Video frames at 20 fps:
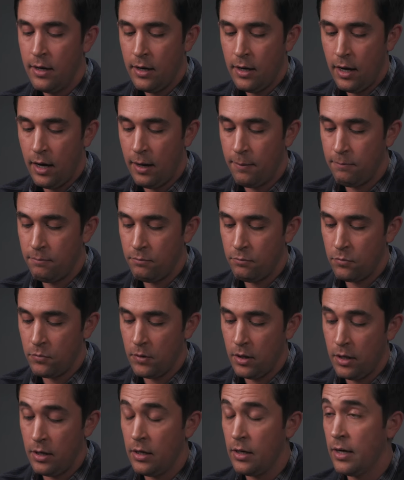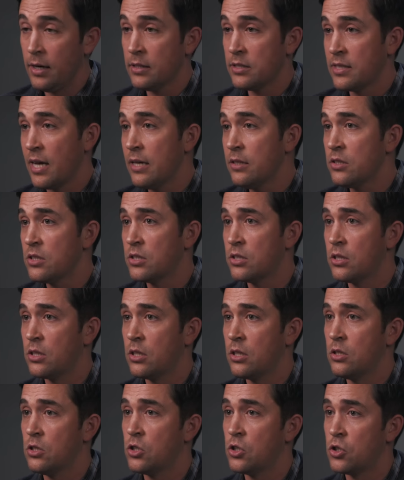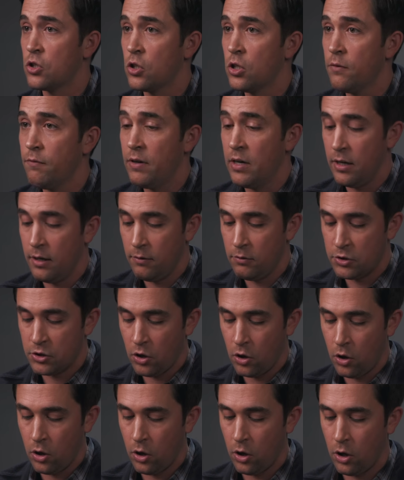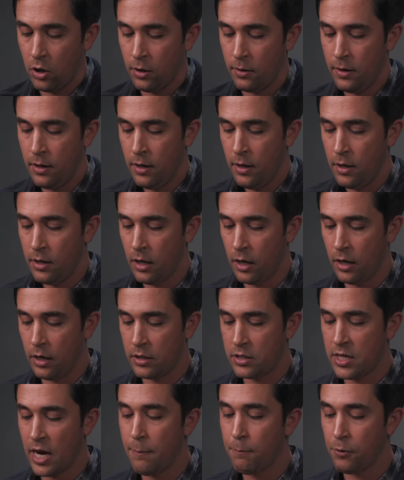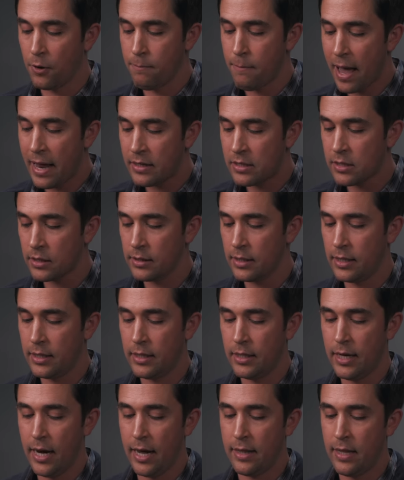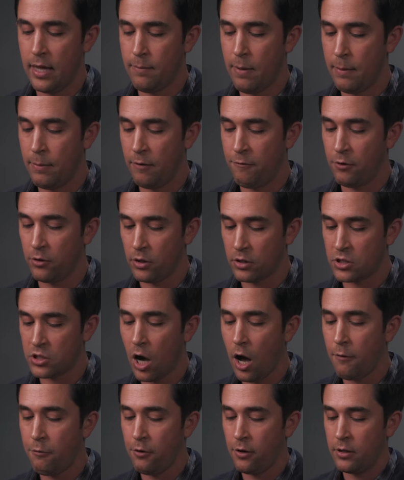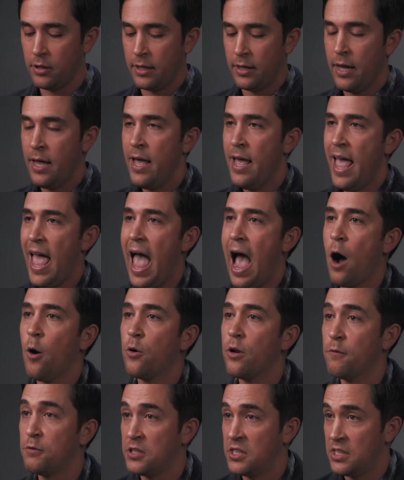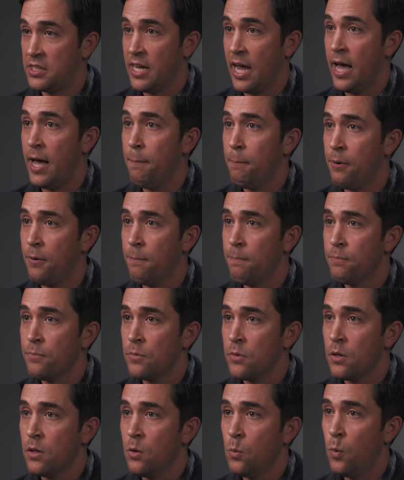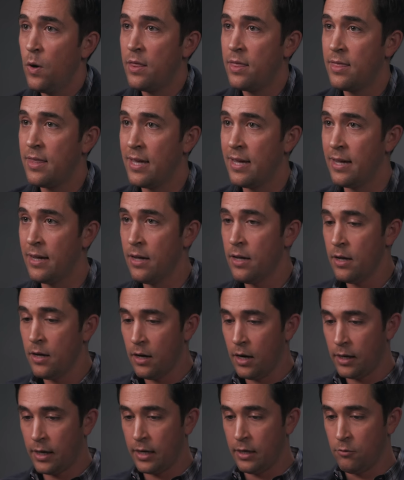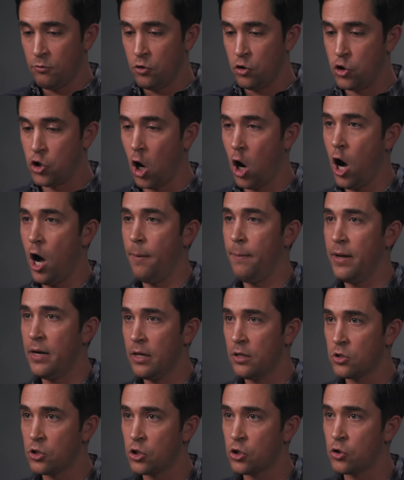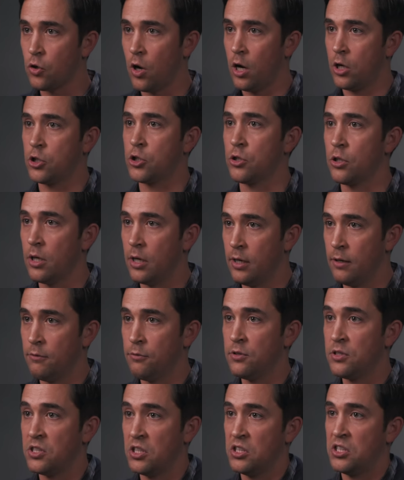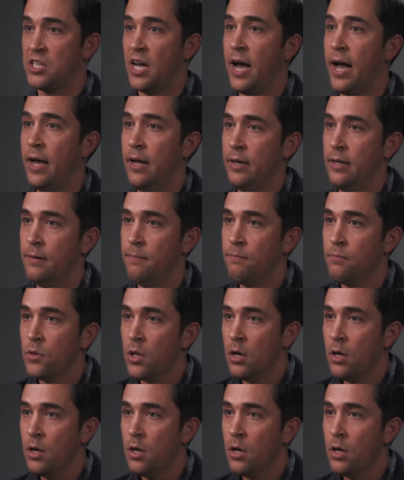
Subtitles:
In a sense, conservatives are temperamentally and then maybe philosophically out of step with the kind of dominant structure of society.